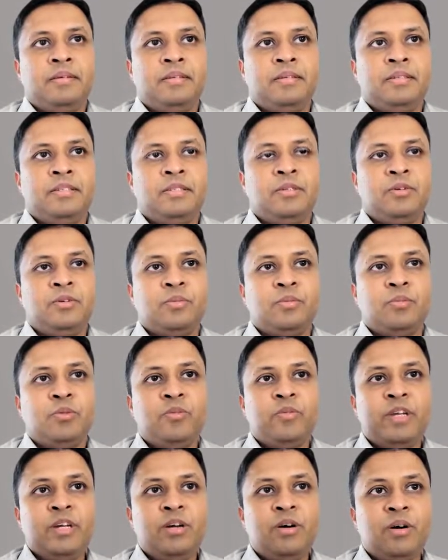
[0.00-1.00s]
So
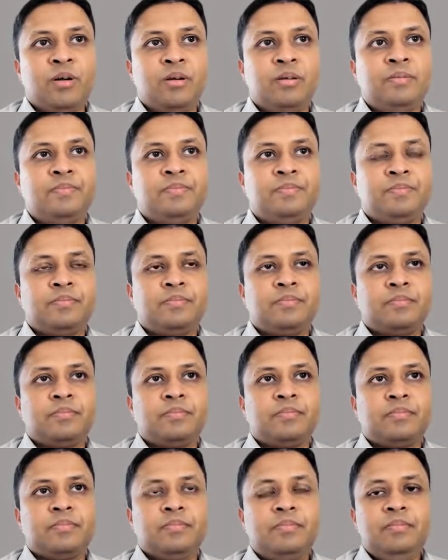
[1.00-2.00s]
moving on,
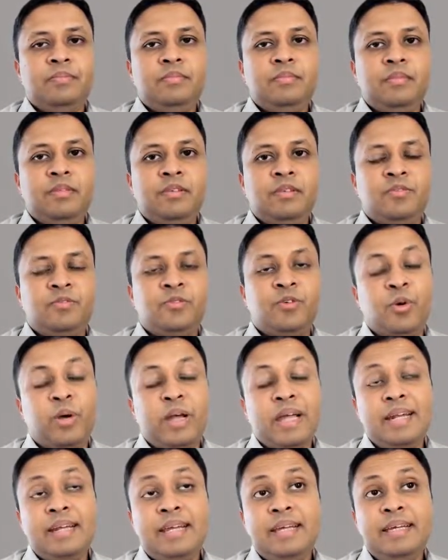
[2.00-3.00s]
for
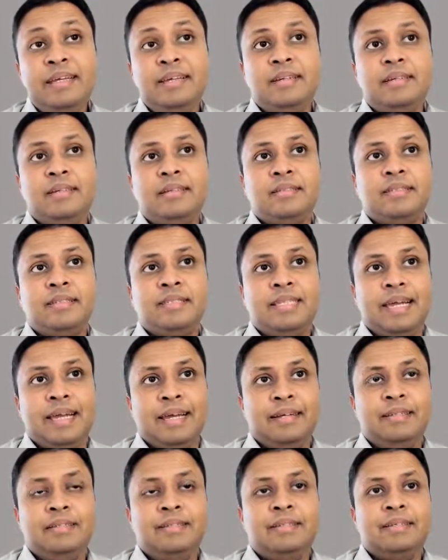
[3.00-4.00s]
any
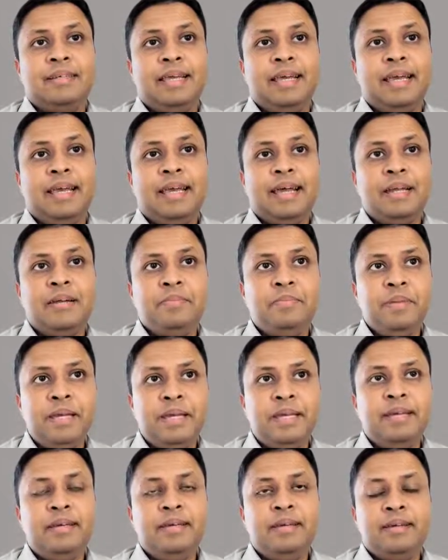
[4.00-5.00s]
sets A and
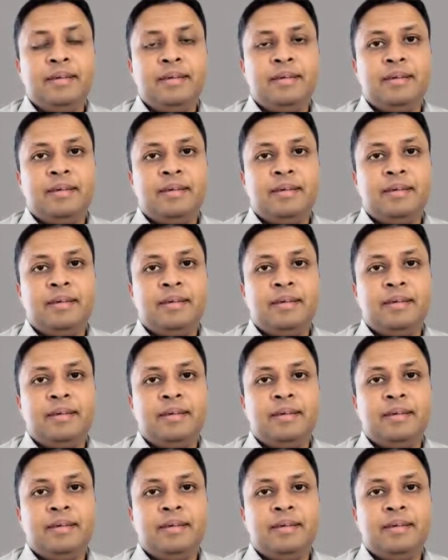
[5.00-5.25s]
B,